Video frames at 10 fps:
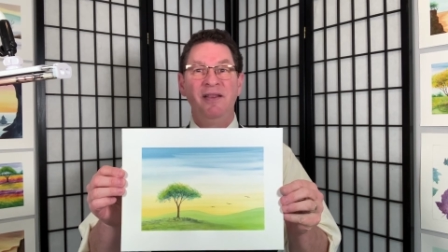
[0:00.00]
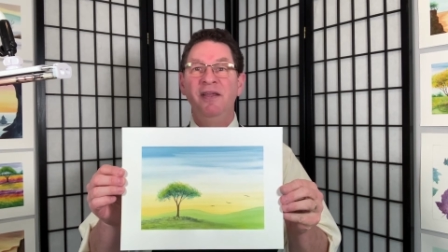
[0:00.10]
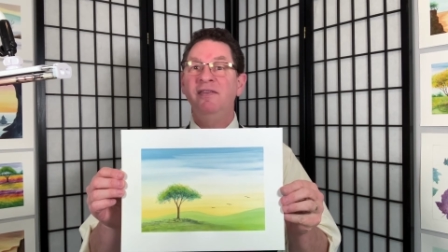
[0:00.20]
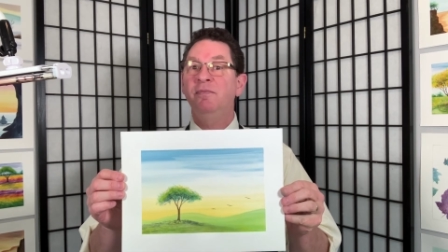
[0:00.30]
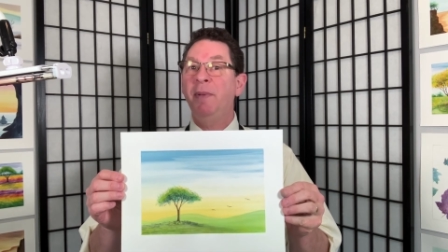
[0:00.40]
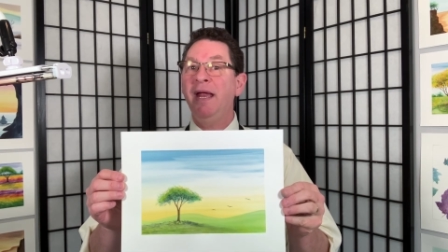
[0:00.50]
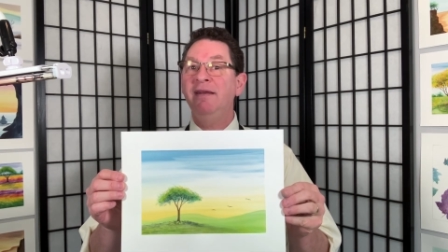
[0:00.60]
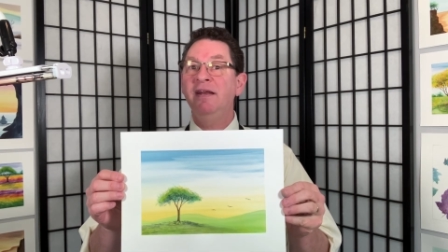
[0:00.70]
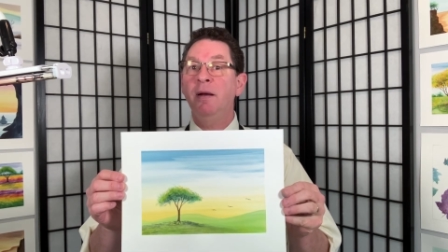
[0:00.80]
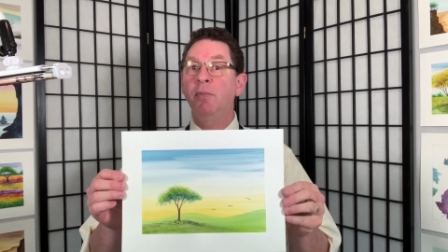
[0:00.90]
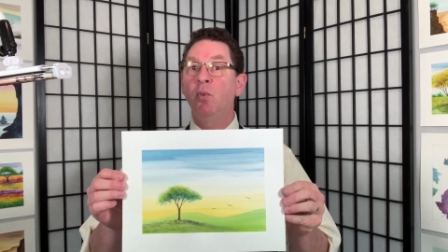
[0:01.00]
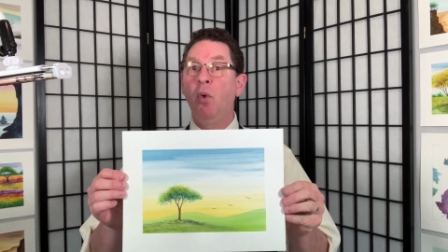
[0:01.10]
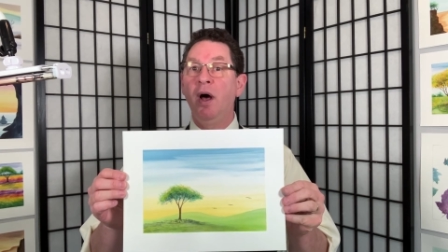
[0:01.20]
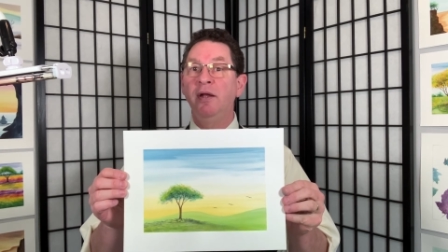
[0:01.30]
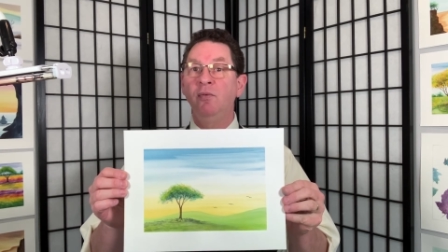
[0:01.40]
This is painting number
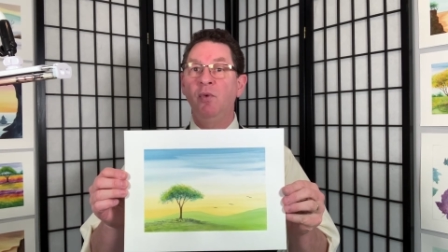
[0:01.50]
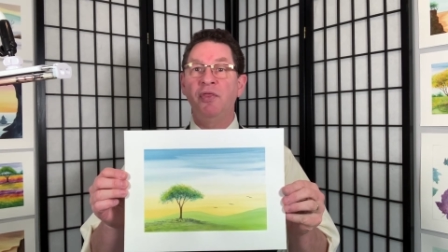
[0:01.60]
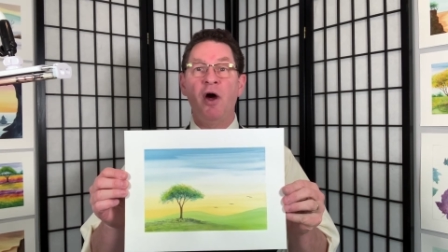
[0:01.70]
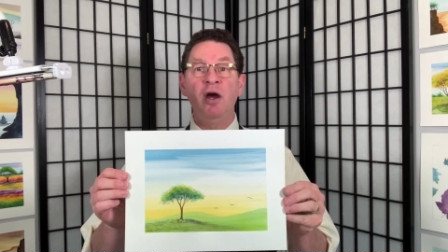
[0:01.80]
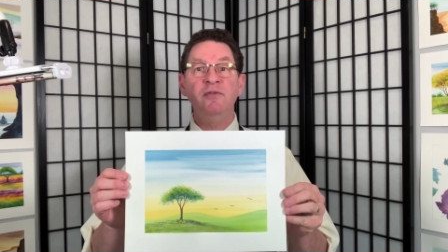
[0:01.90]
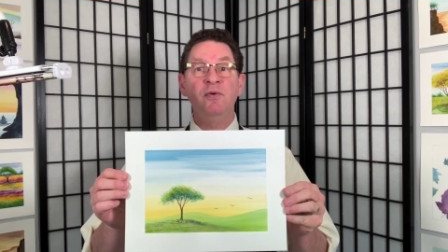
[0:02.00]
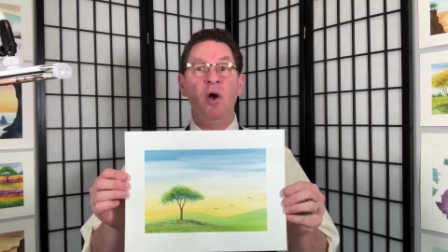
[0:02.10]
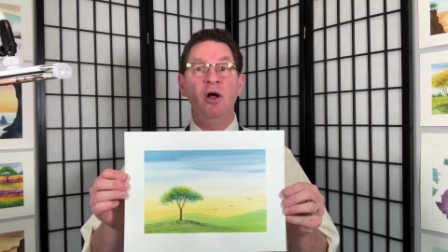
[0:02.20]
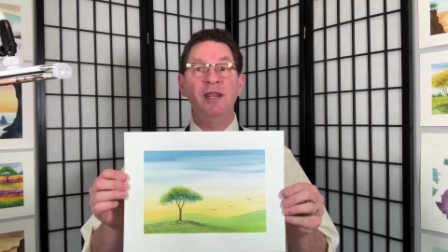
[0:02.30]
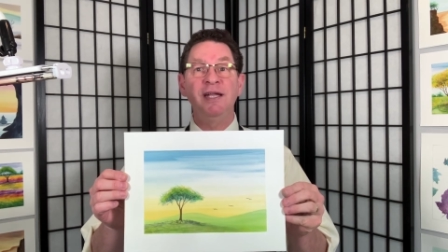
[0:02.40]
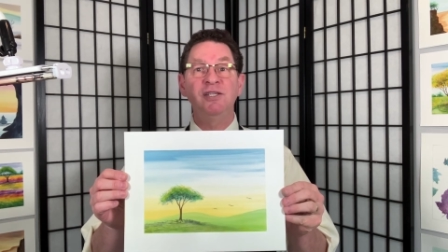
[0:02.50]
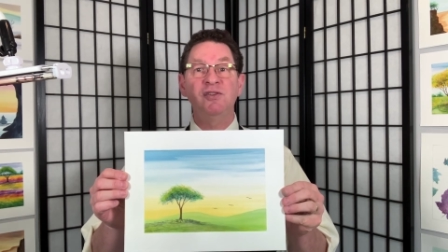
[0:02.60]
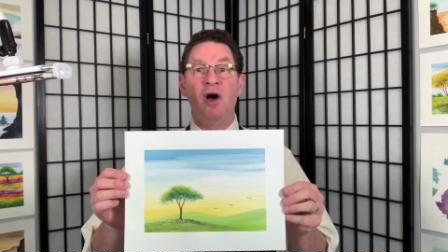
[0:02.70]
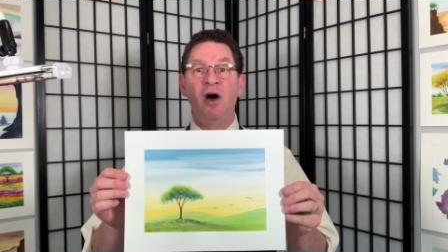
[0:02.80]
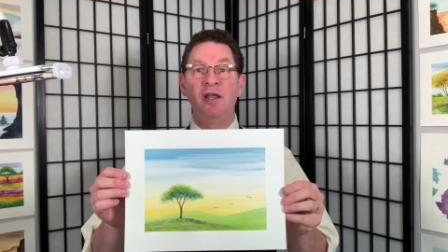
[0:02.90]
1 with Art for All
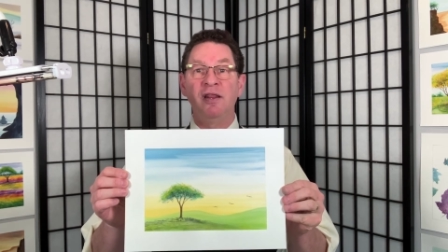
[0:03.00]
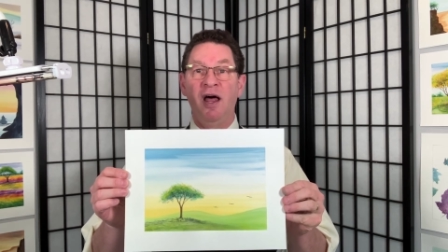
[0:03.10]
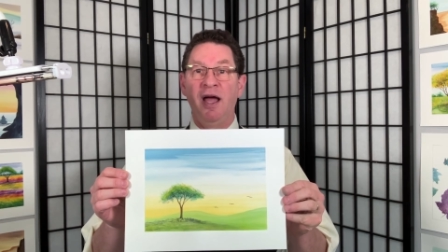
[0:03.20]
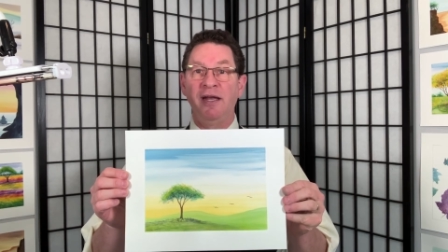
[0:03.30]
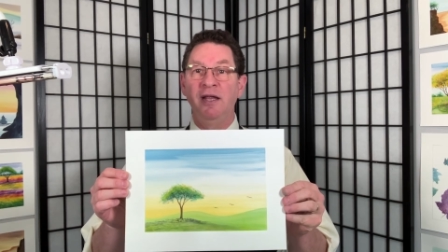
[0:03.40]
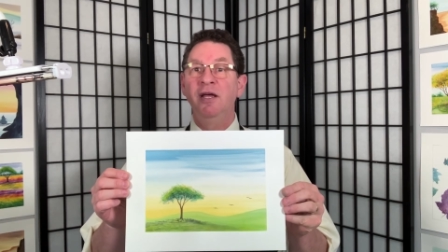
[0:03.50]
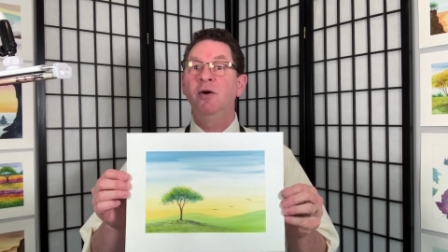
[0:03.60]
Ages online.